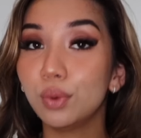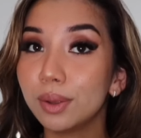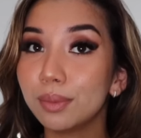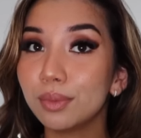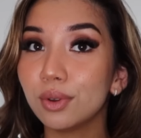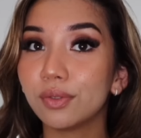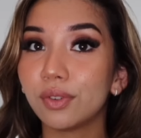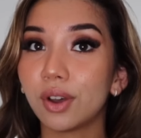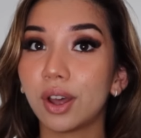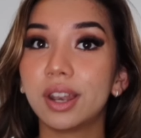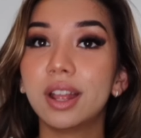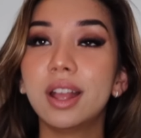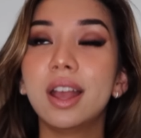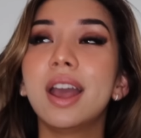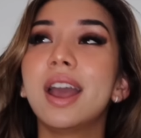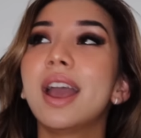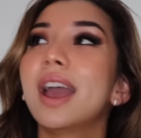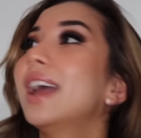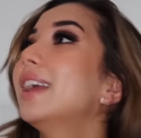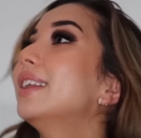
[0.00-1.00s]
will move on.
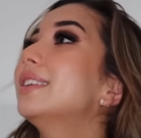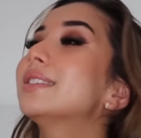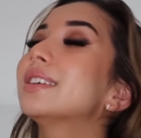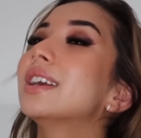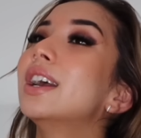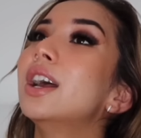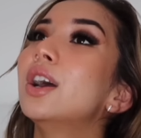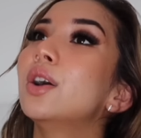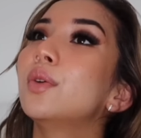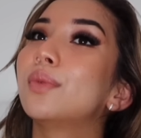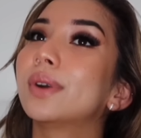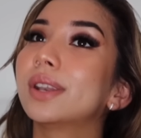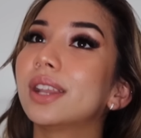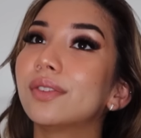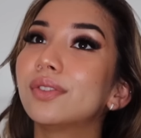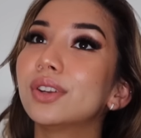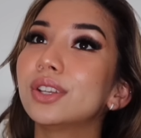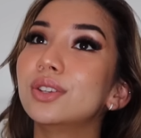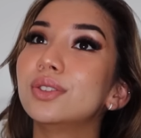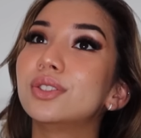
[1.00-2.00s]
And
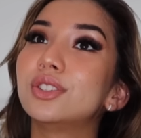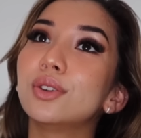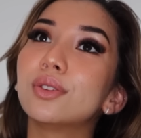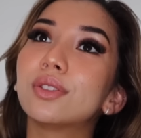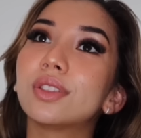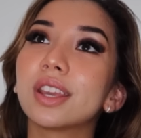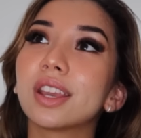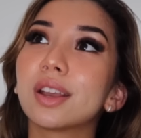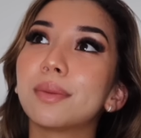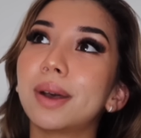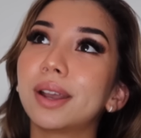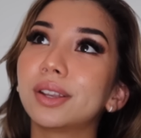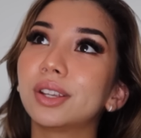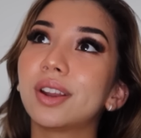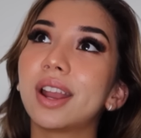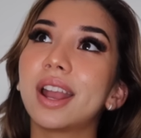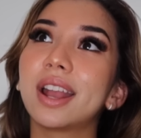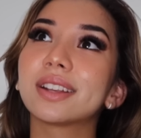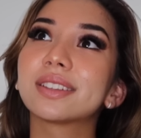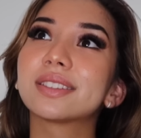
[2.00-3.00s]
whenever you do think about
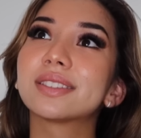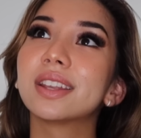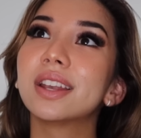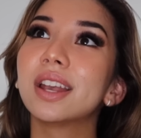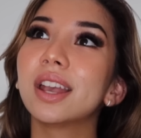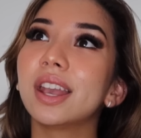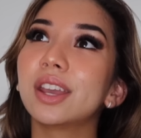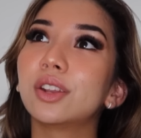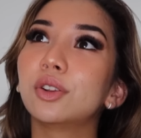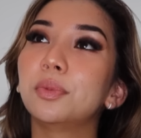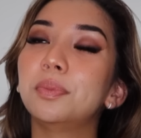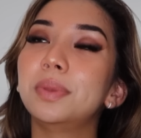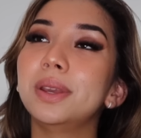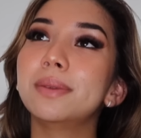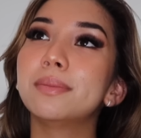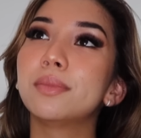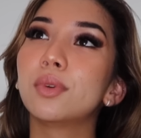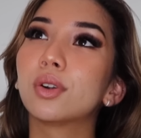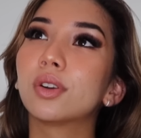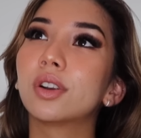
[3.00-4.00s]
your ex, it'll
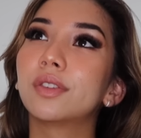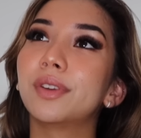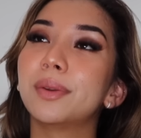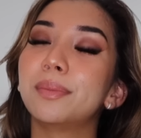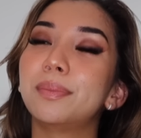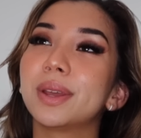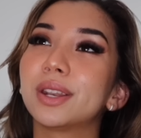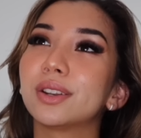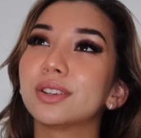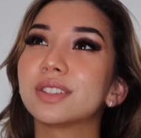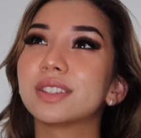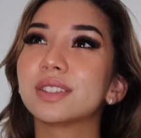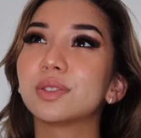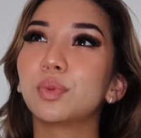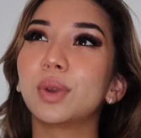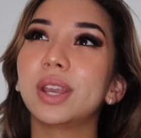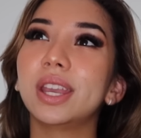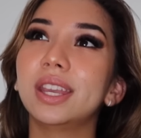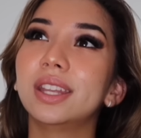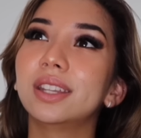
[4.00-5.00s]
be more of a
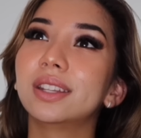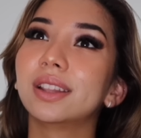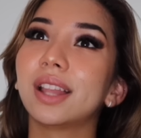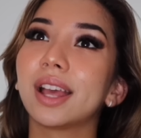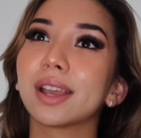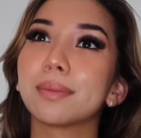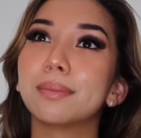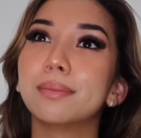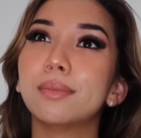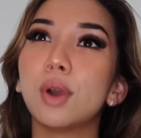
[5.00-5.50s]
bittersweet, like